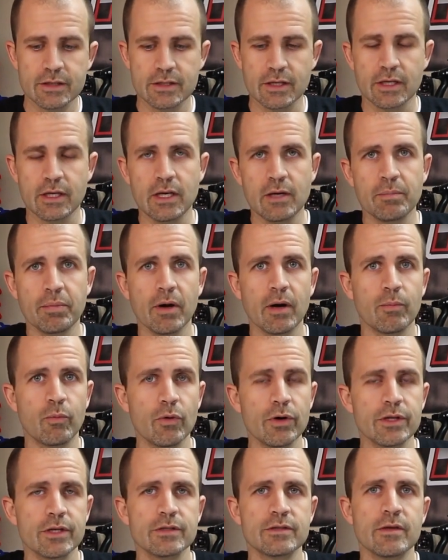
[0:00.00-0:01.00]
to keep up
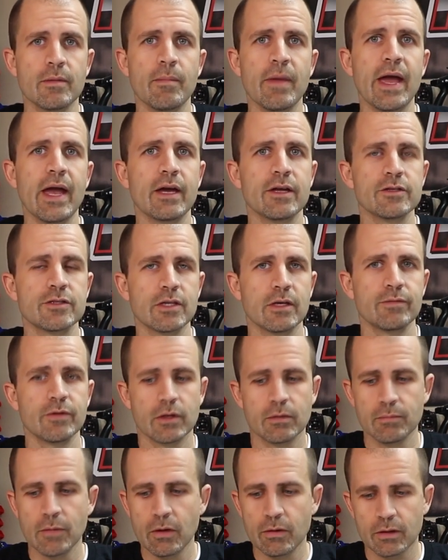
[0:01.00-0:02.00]
with the demands of
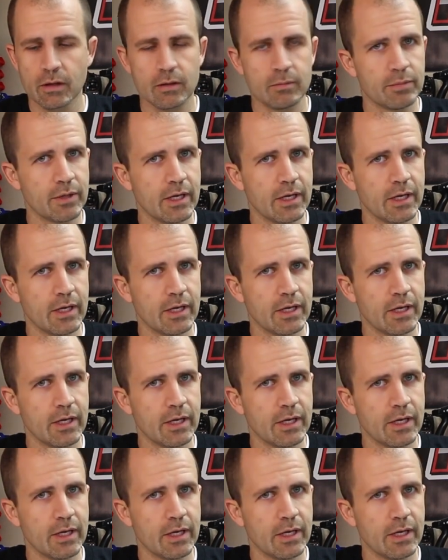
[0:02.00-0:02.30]
your motor.